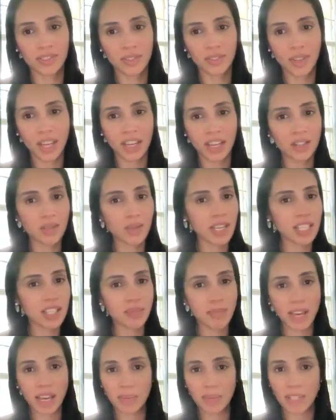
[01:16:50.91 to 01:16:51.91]
Okay, otherwise
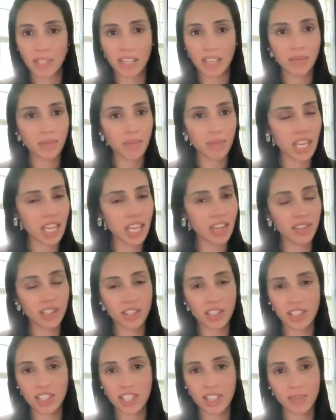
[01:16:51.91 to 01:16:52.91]
the bad
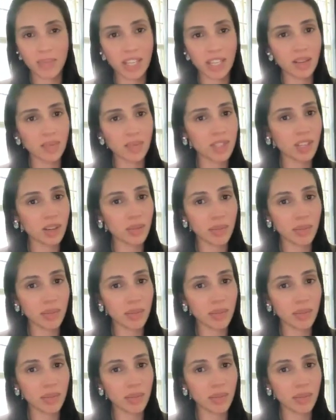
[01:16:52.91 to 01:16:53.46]
behavior just becomes